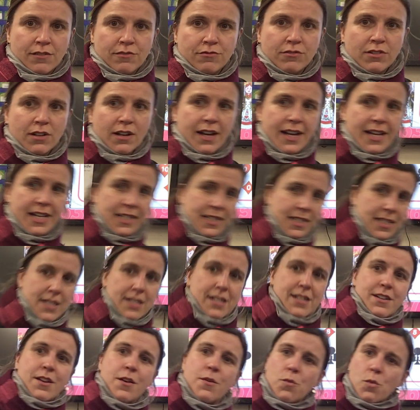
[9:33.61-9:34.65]
Right,
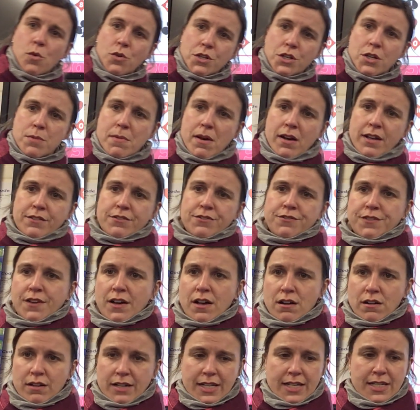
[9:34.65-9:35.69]
excellent. What you might
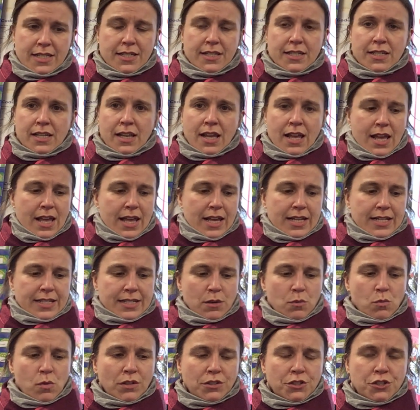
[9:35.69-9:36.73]
find is
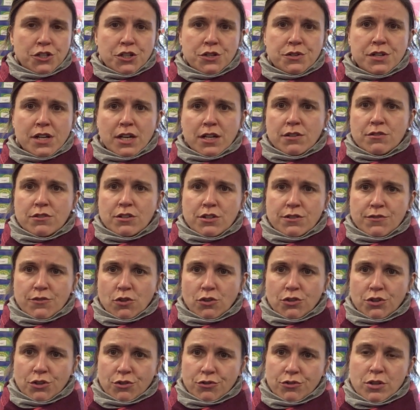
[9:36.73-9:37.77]
that once you know that you've
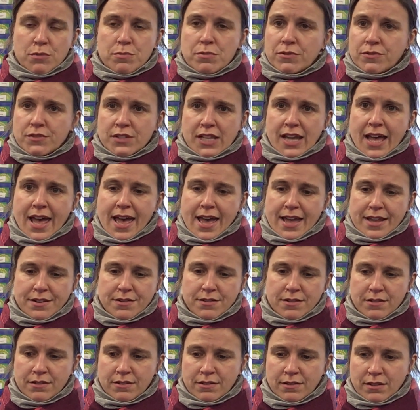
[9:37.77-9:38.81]
got a group of
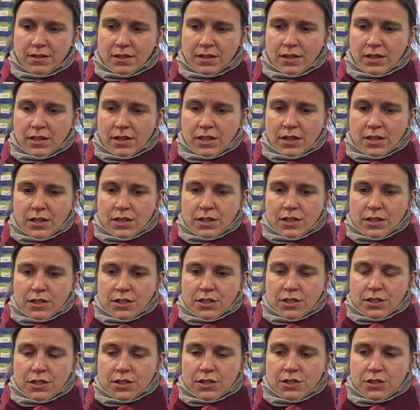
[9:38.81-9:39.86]
10,
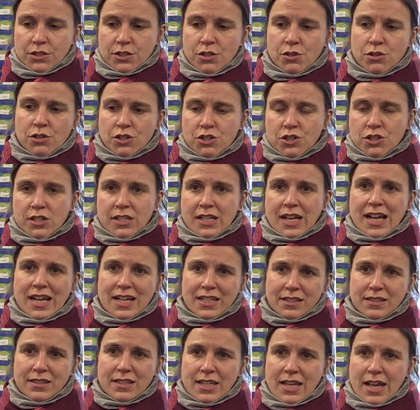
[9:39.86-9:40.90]
you can just
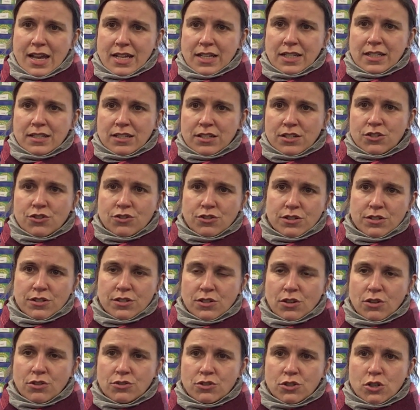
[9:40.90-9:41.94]
add the
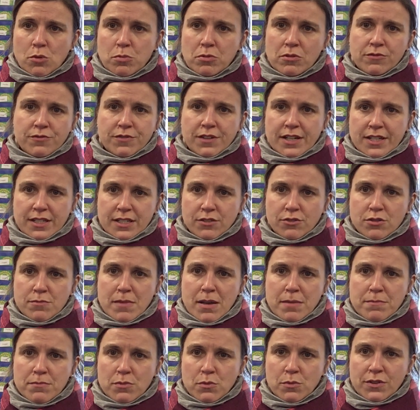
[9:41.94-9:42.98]
extras on top of it. So
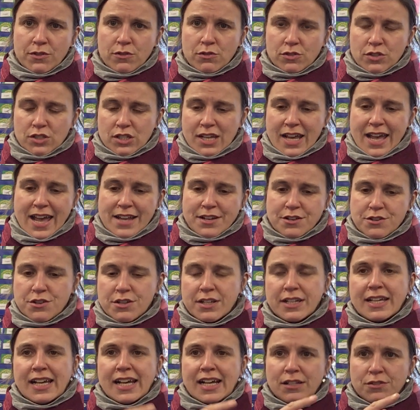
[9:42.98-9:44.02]
remember, we've got 10 and you
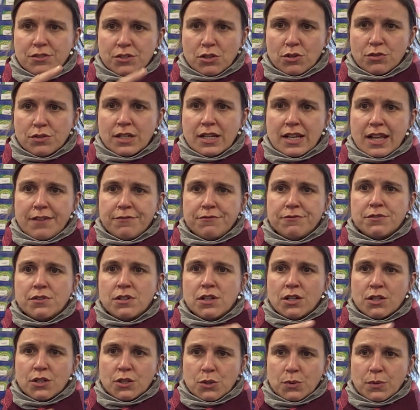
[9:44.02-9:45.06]
can count on 11,
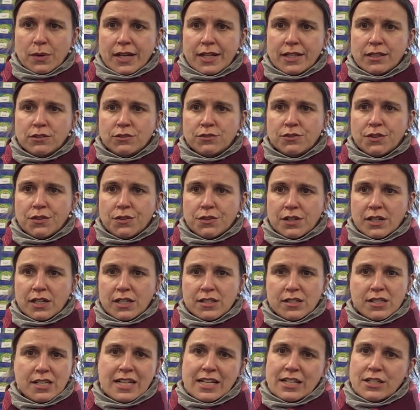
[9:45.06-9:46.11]
12,
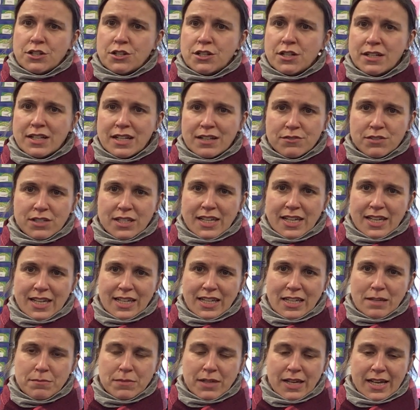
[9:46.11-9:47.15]
13. So you don't have to
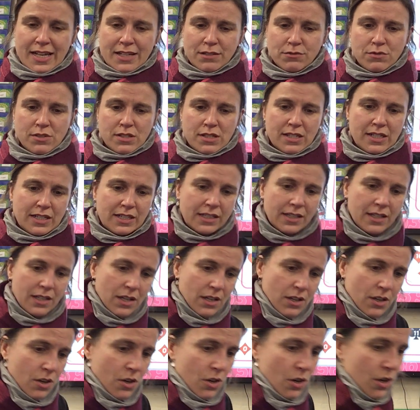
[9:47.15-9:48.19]
keep counting.
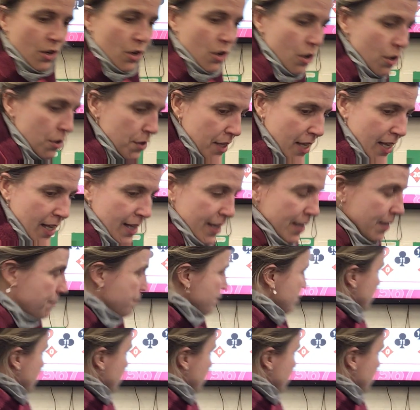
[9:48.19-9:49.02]
Okay.